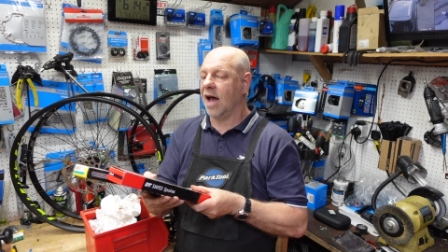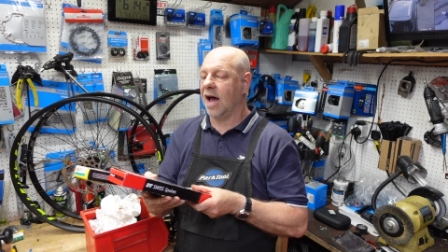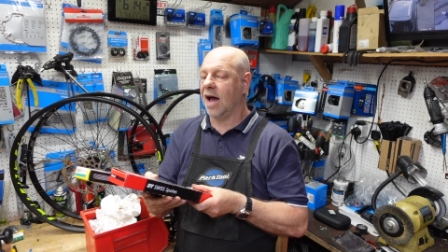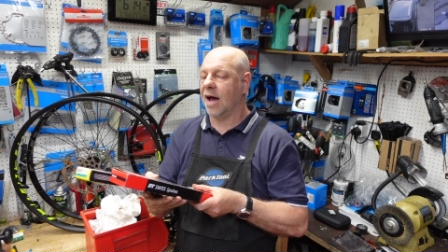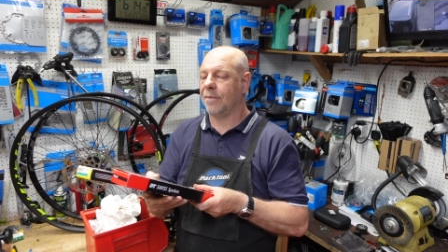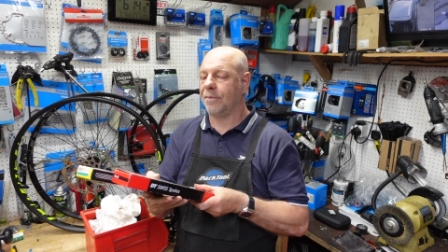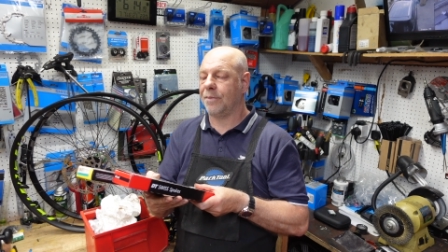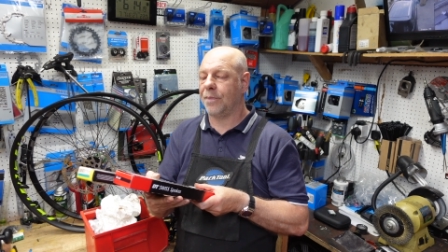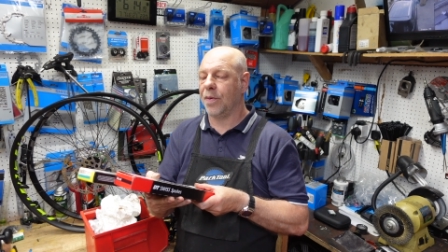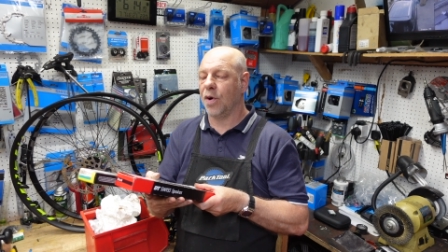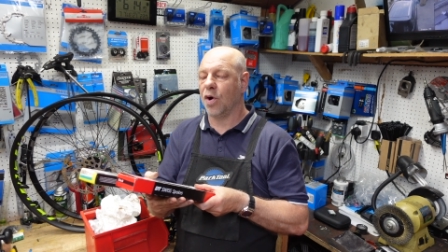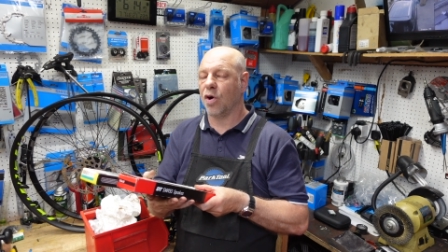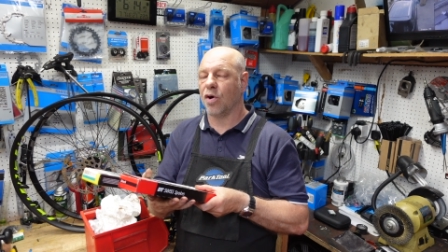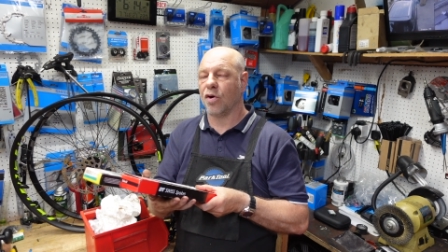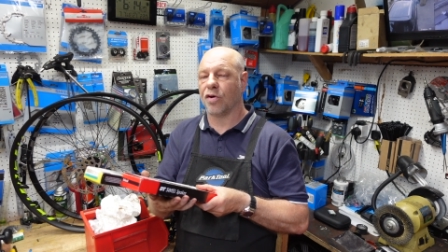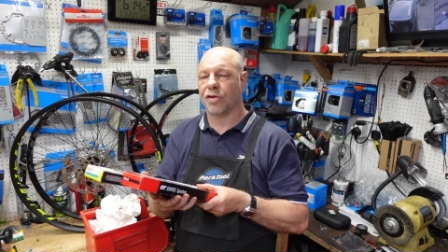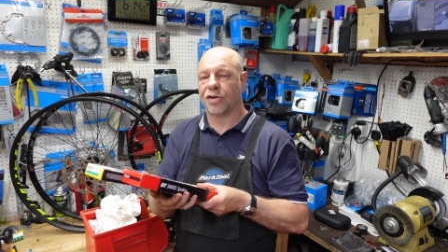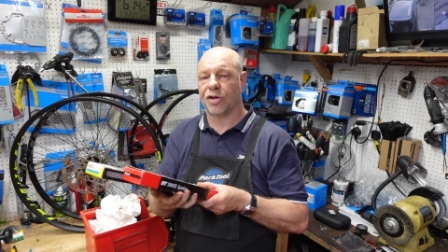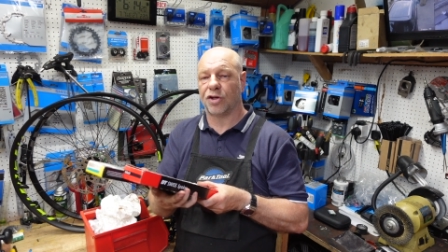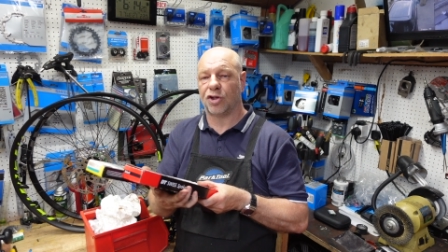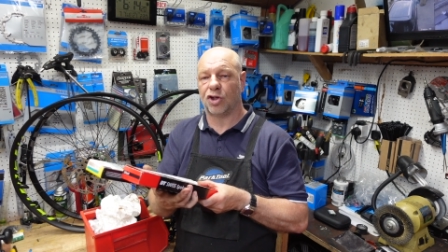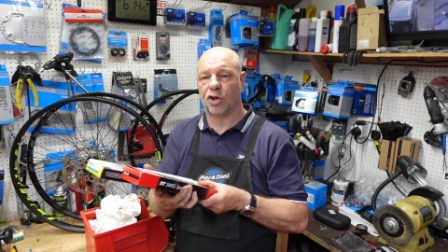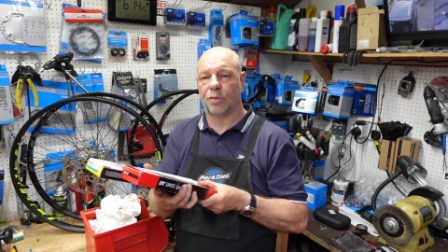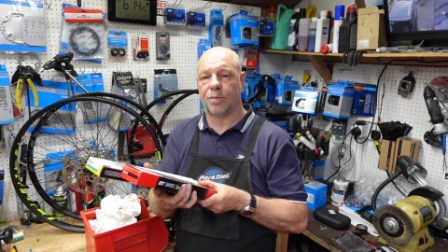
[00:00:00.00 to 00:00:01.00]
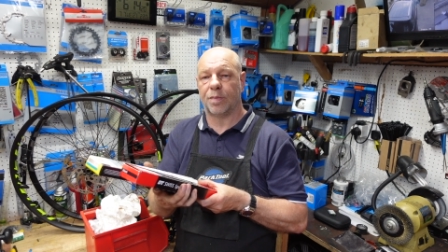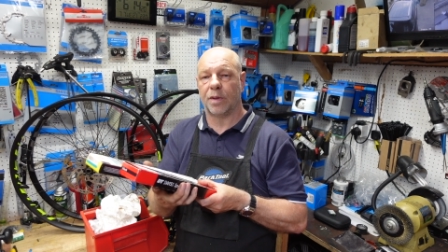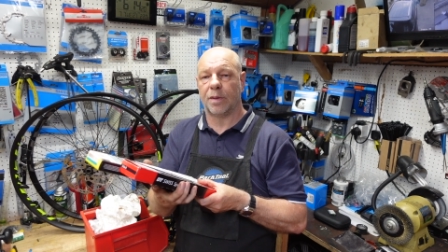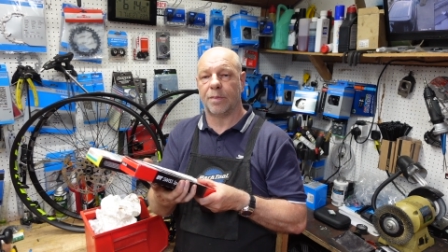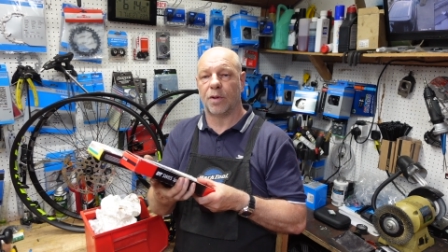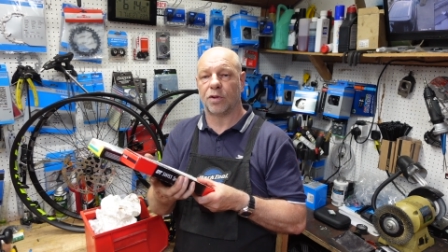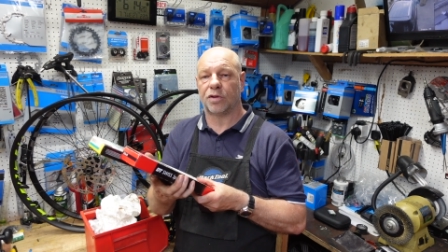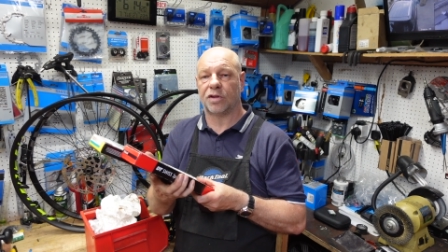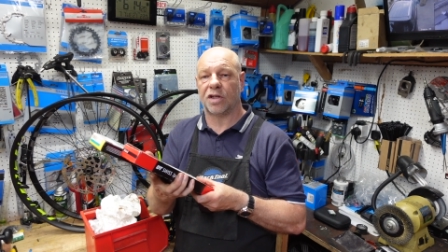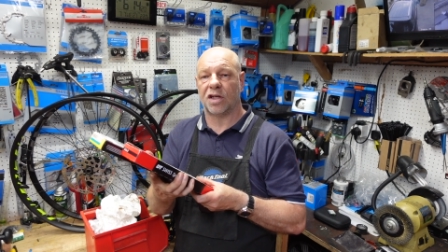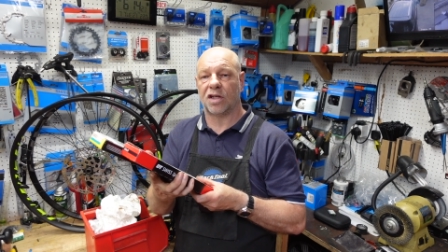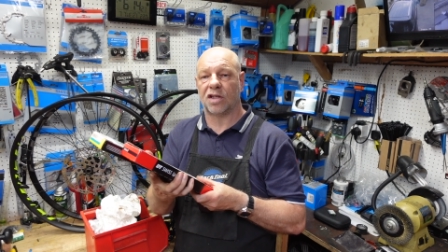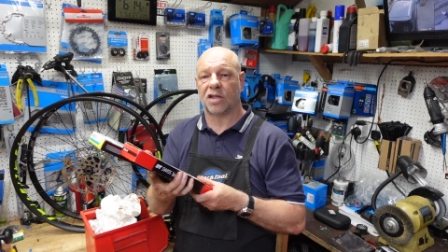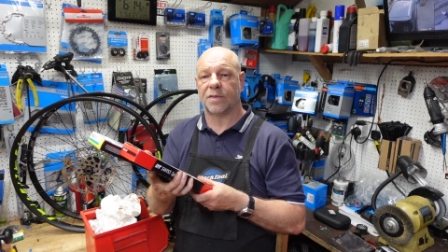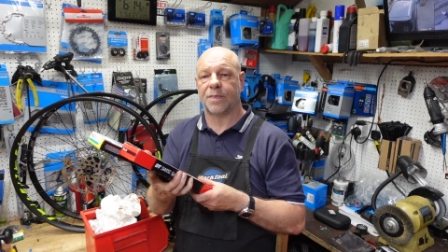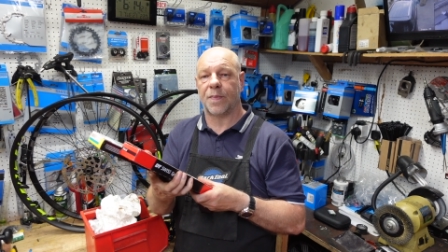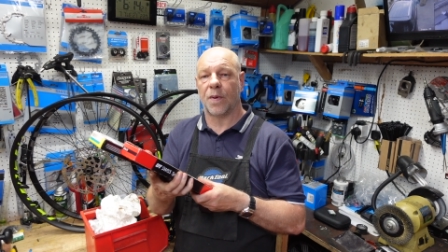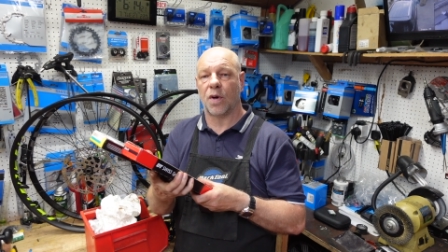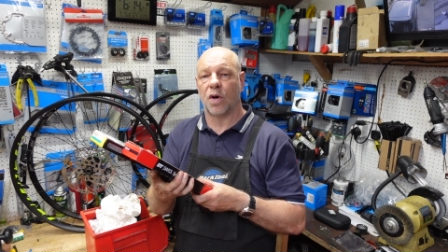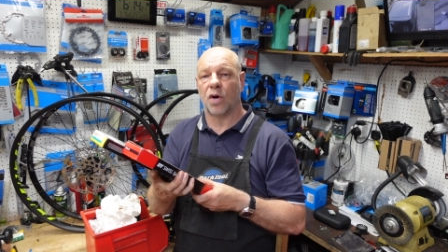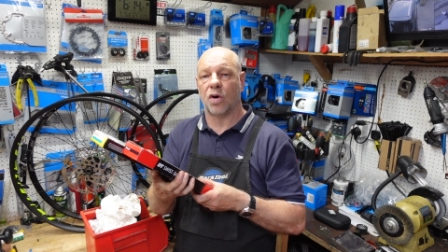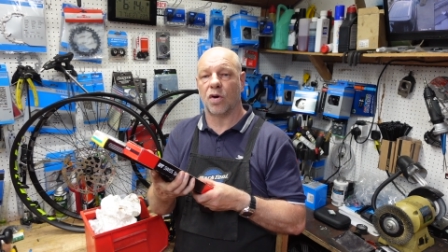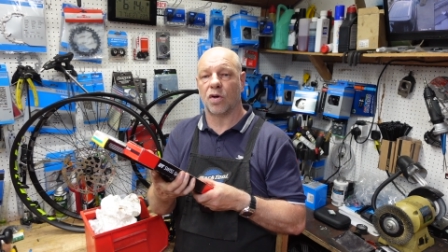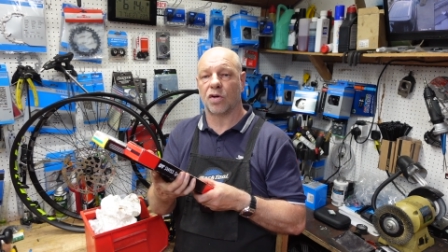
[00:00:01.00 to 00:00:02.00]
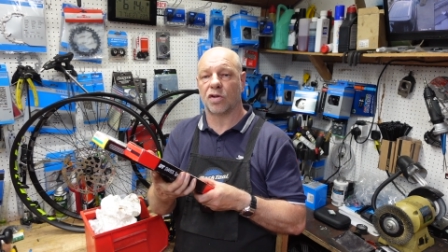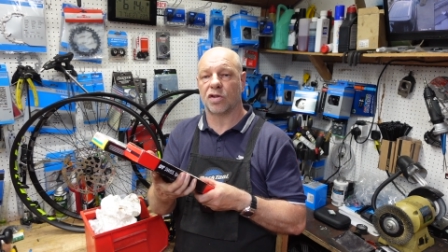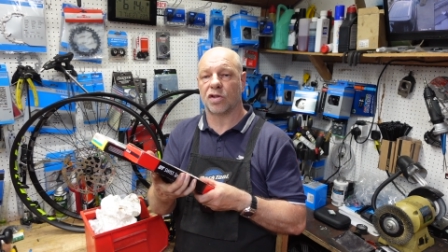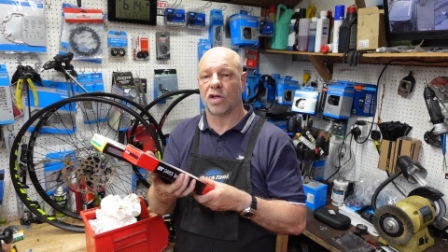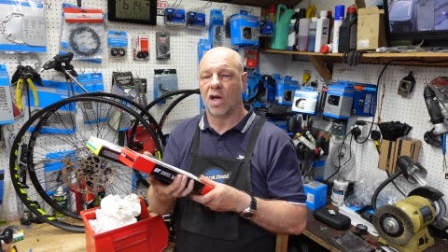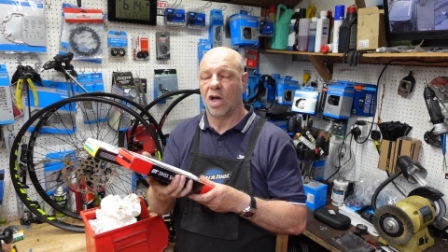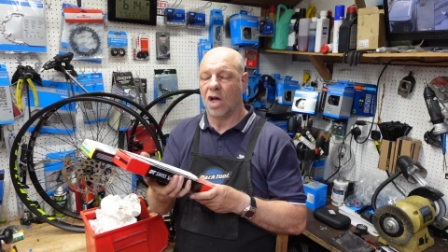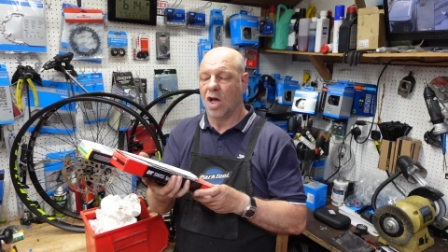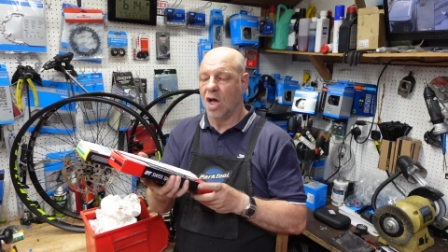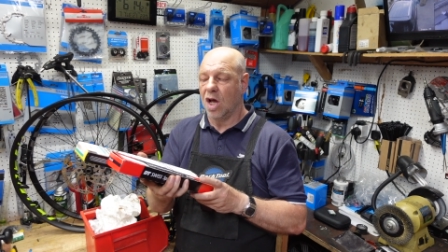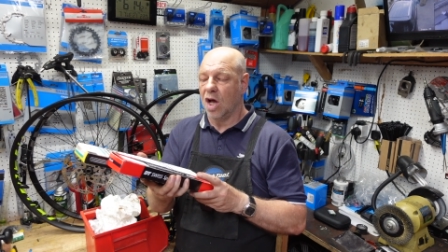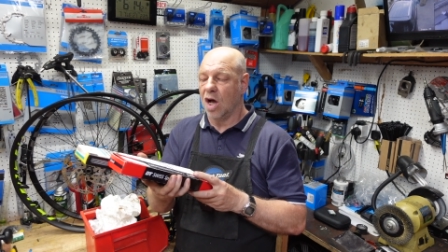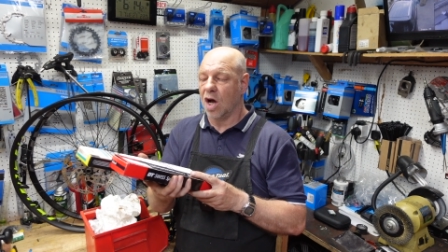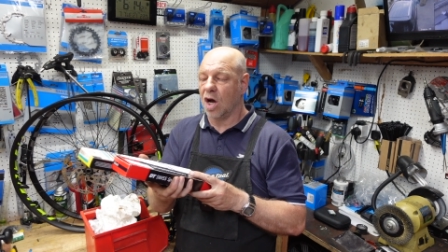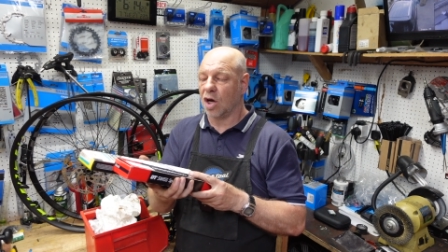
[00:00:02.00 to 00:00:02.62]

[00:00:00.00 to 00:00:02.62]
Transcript: are both double-butted spokes,